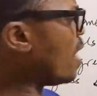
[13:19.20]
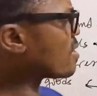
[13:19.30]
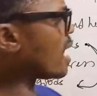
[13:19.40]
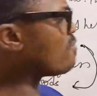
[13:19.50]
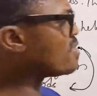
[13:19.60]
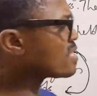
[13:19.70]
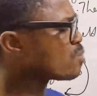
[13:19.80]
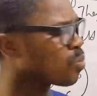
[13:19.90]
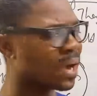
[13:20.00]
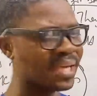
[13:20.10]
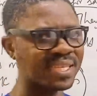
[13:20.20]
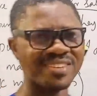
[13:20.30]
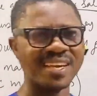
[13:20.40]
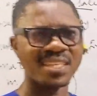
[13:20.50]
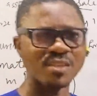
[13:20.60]
Another reason why net
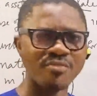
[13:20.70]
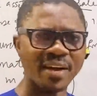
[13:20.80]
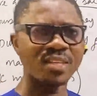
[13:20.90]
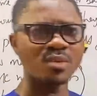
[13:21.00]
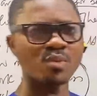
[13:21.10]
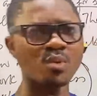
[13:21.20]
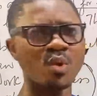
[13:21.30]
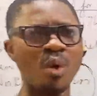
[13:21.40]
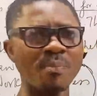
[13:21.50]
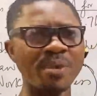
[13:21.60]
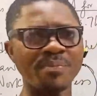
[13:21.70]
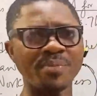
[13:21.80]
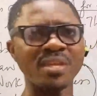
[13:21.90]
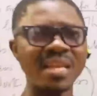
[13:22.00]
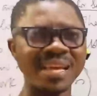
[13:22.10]
realizable value may
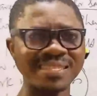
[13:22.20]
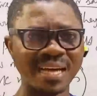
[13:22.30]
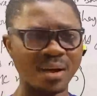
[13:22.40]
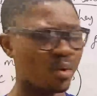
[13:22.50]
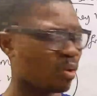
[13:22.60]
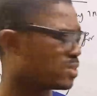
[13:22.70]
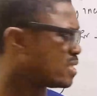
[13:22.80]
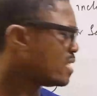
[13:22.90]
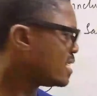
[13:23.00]
be less than cost